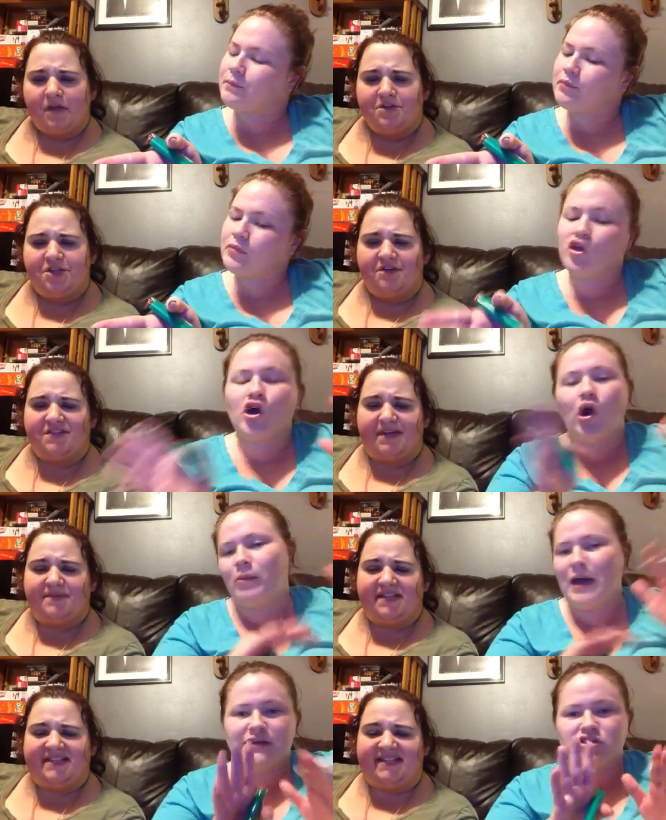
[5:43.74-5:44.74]
Speaker 1: She goes
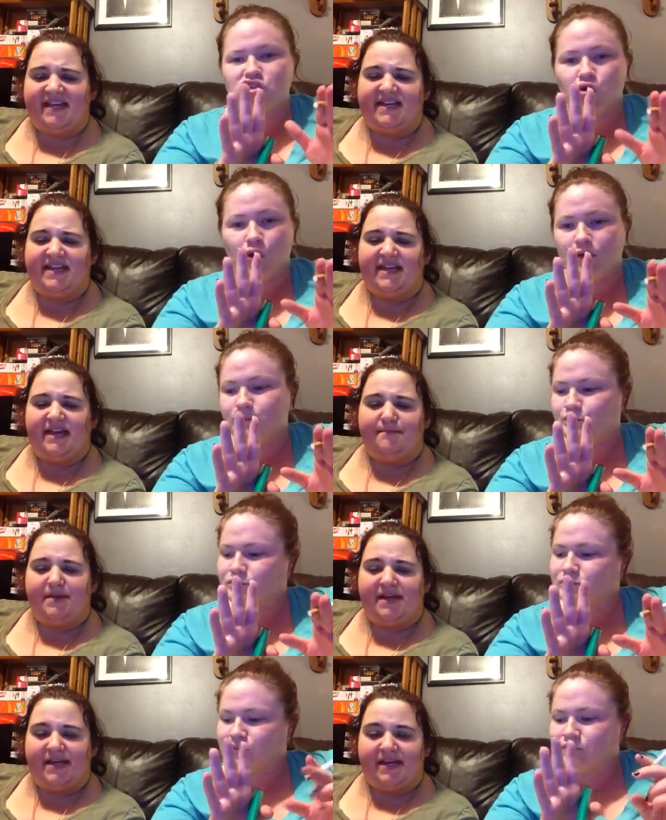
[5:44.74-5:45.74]
up to Cindy and
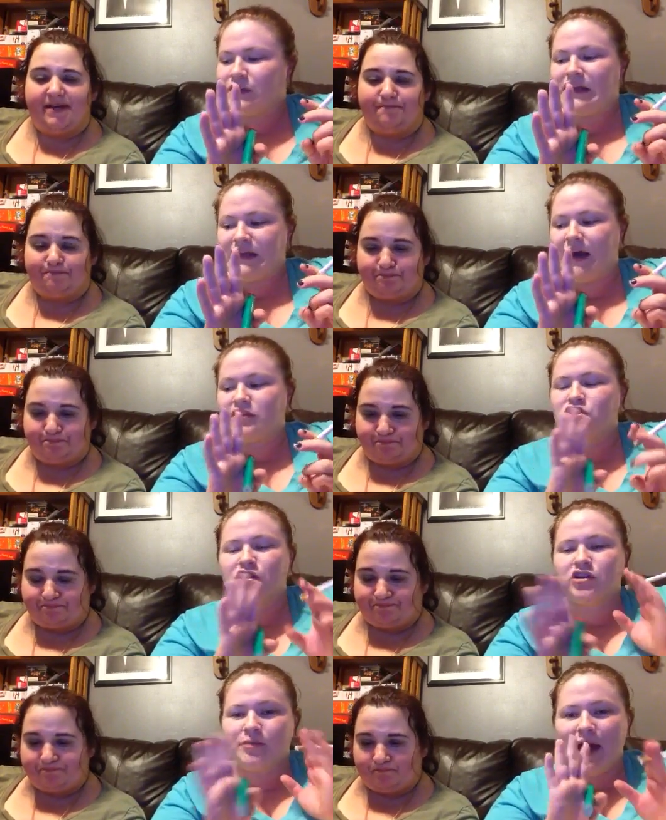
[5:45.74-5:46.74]
Mindy. Yeah,
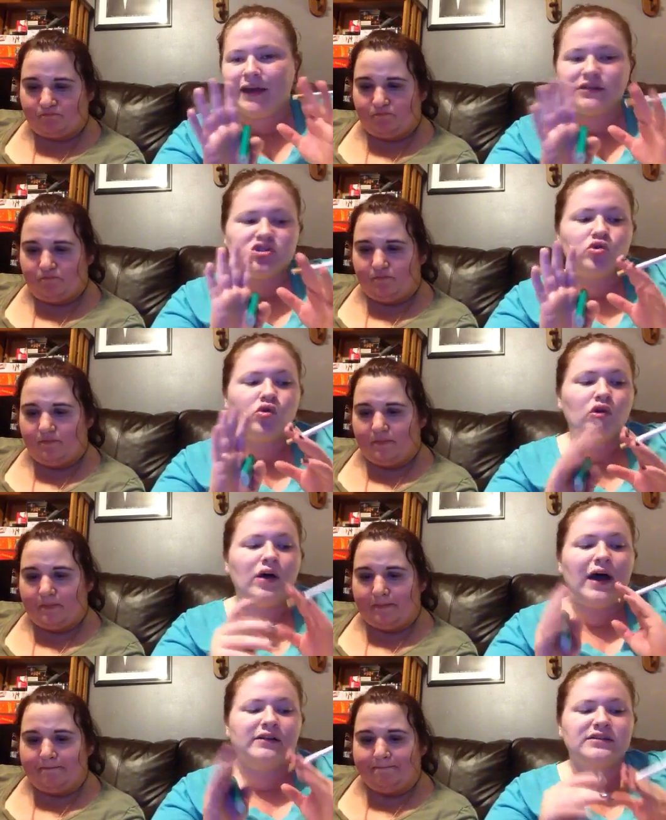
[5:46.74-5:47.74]
they're, they're back at
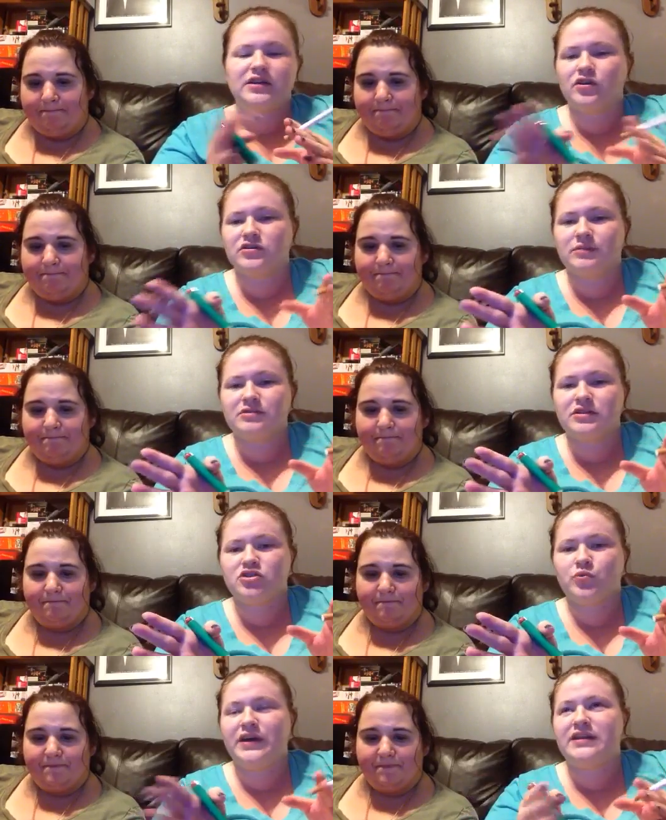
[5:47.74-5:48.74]
school. Alison goes up to
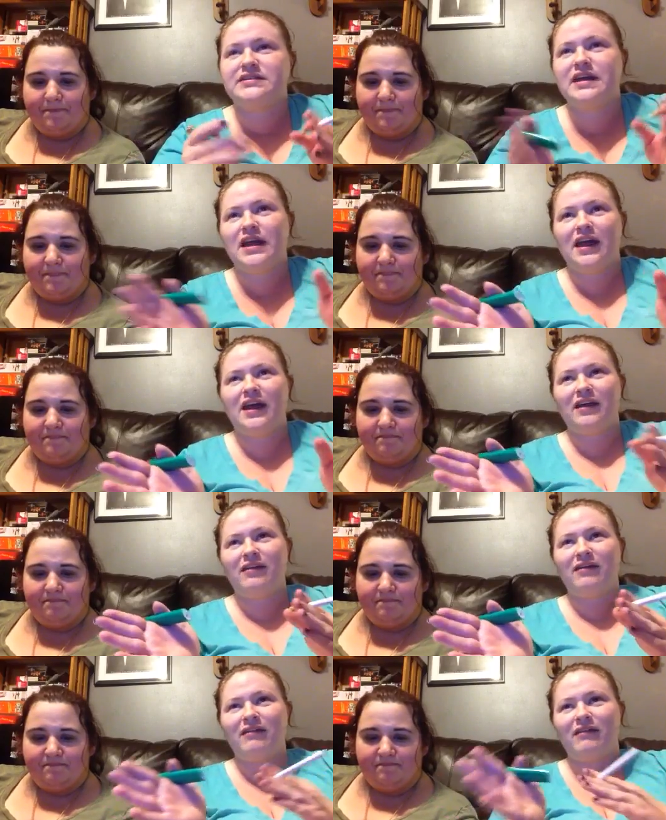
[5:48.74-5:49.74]
the twins
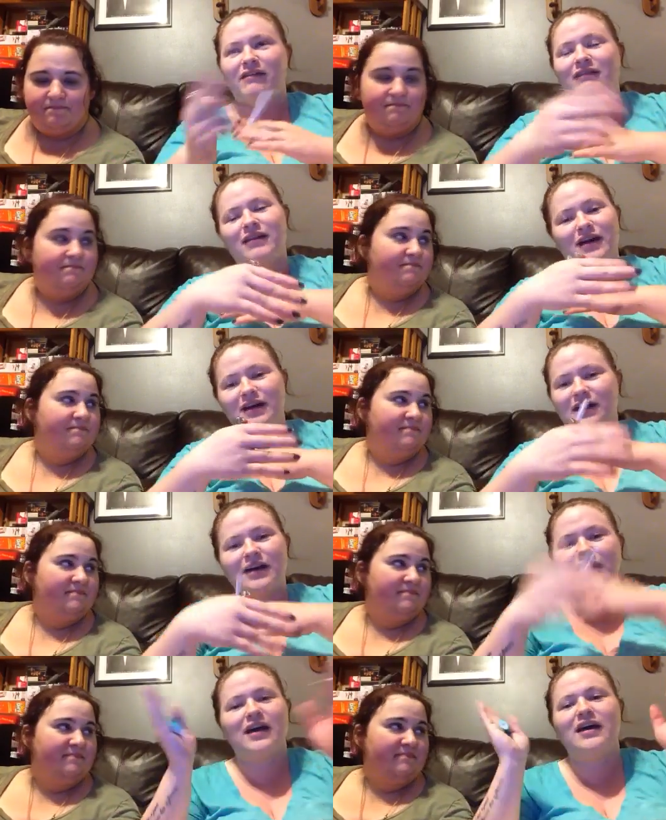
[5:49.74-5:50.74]
hug,
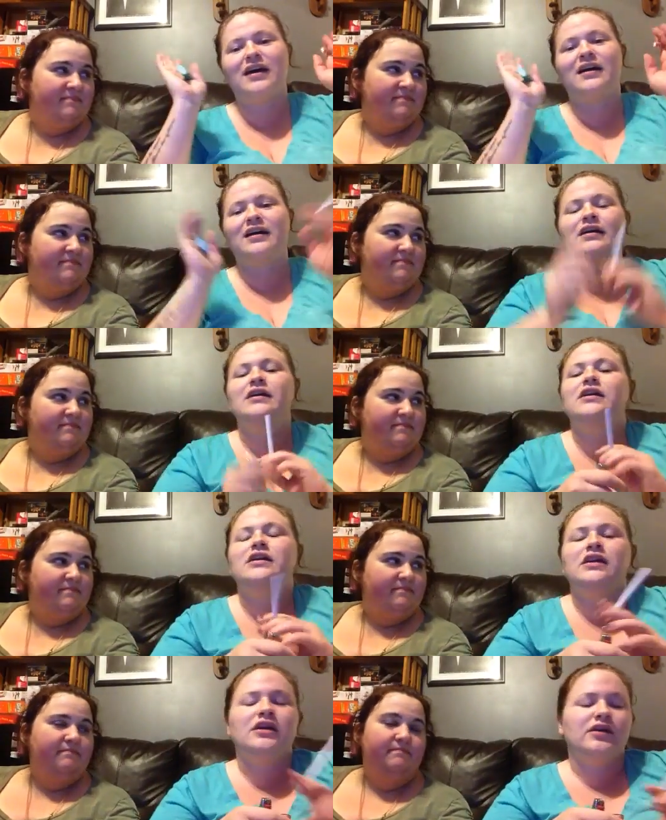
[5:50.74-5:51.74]
hug, hug,
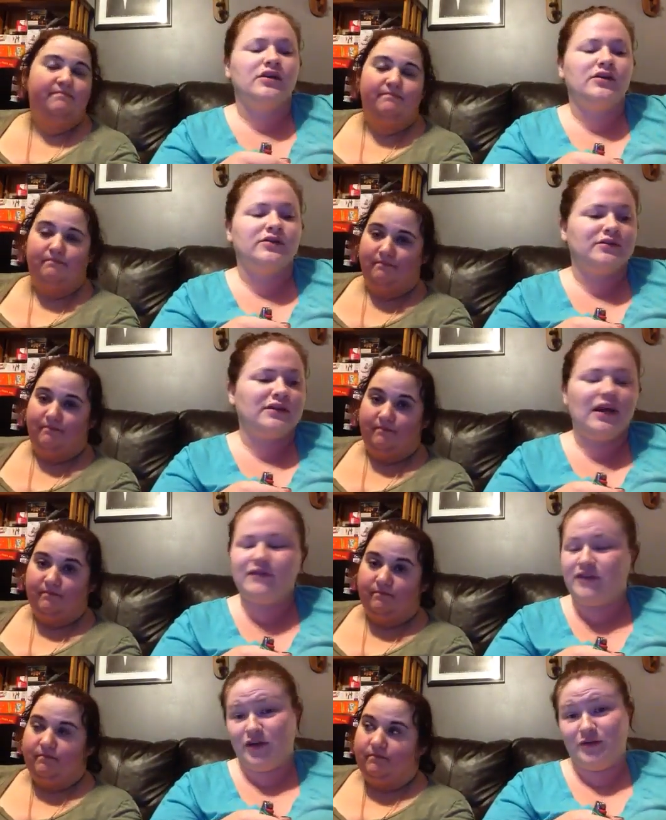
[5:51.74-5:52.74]
you know,
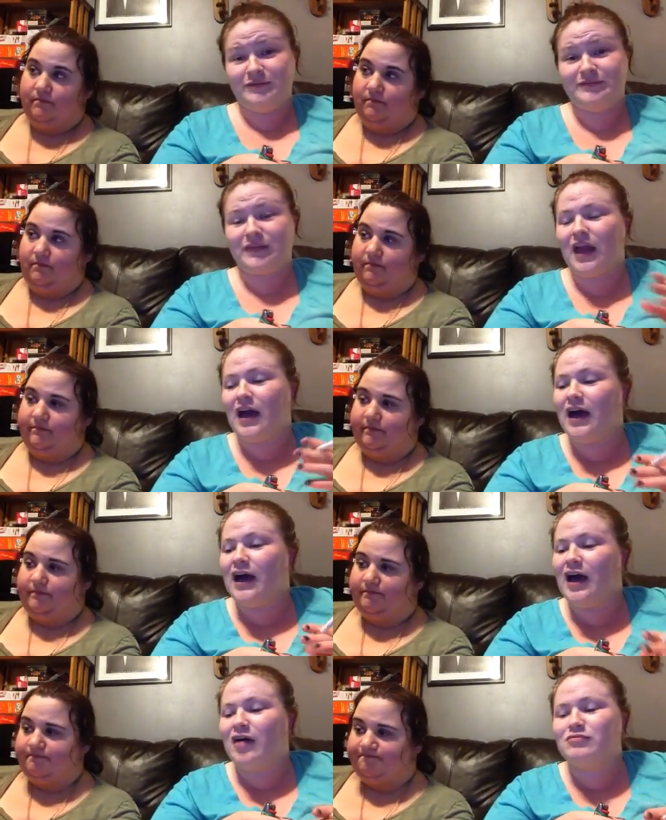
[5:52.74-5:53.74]
love you.
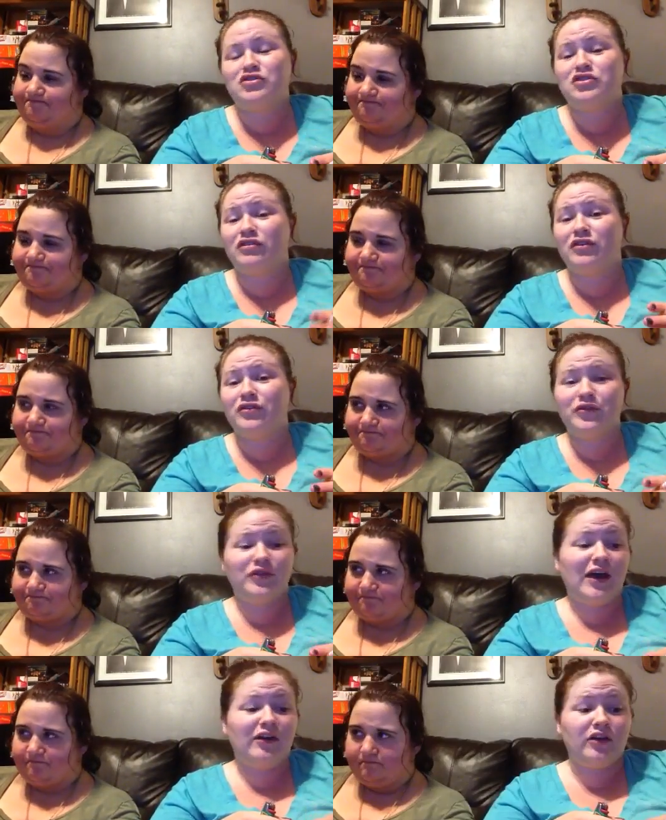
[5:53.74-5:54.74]
Um, don't know
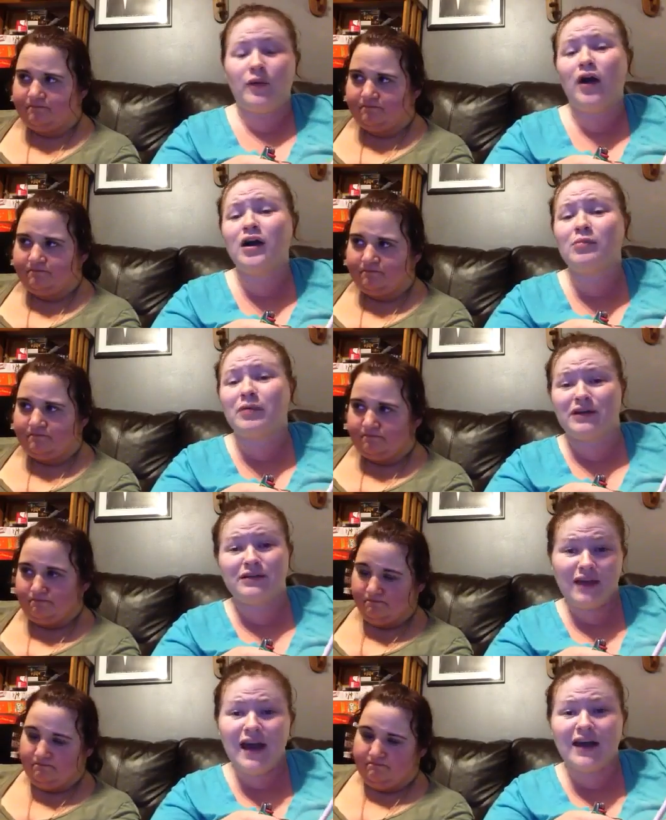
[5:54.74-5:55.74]
who the hell you are, but
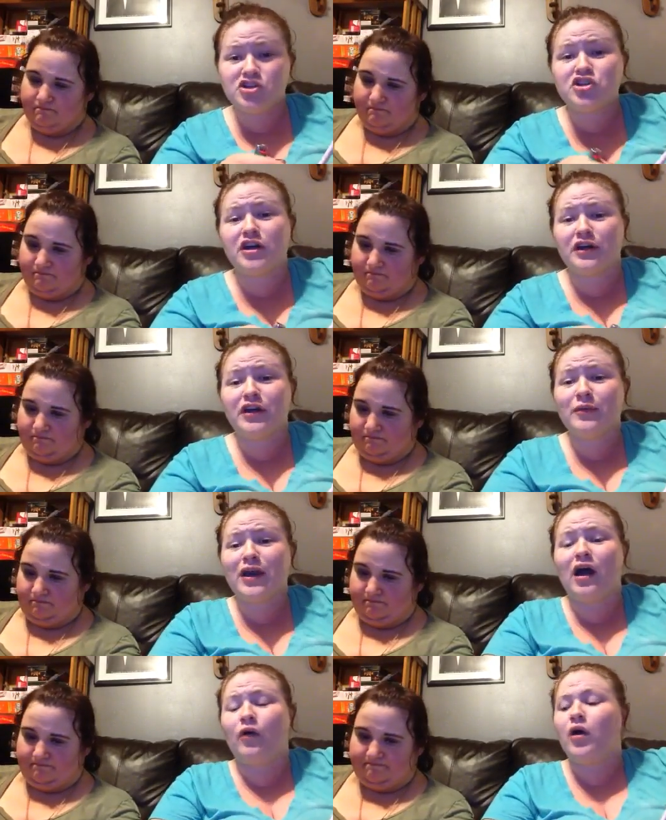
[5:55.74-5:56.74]
yeah, sure, here
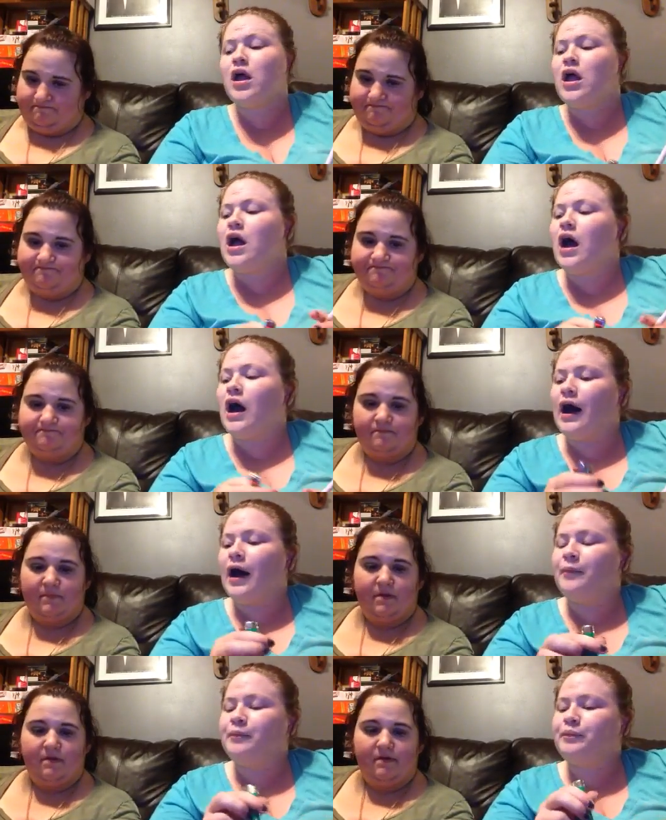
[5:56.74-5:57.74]
we go.
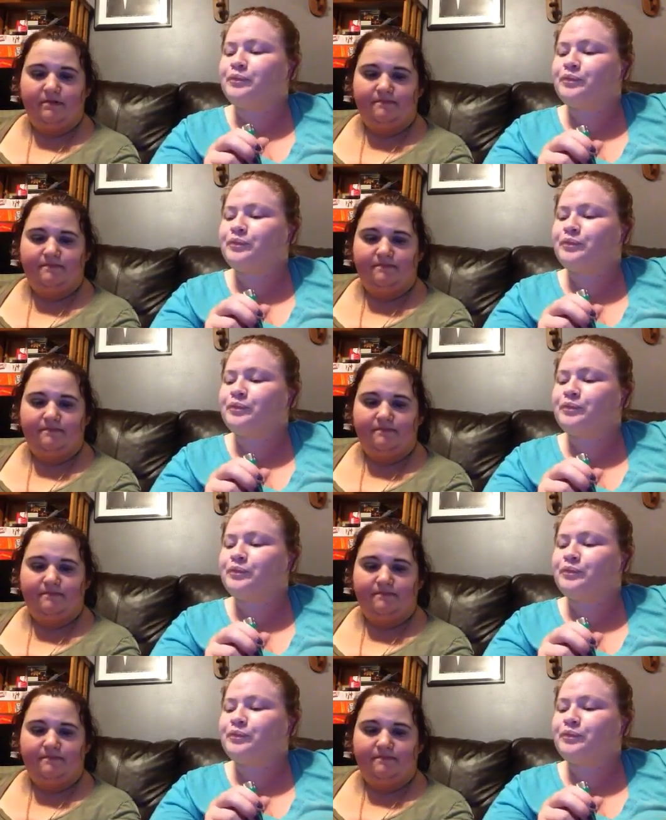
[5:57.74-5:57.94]
Um,